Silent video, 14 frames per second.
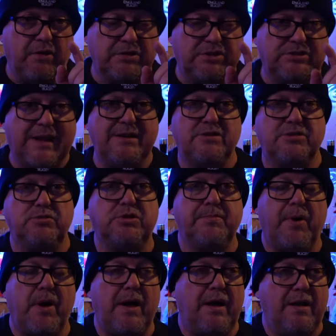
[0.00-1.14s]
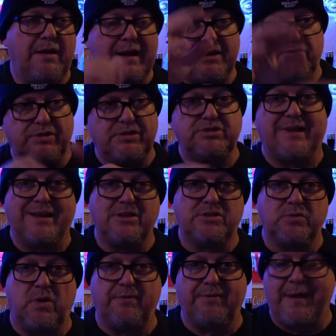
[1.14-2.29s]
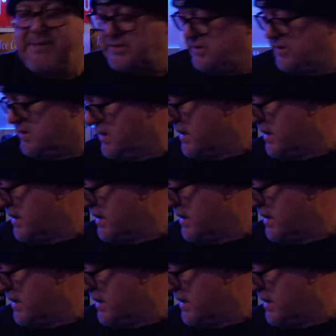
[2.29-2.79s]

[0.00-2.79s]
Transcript: got a stencil, you can buy a lettering stencil off Amazon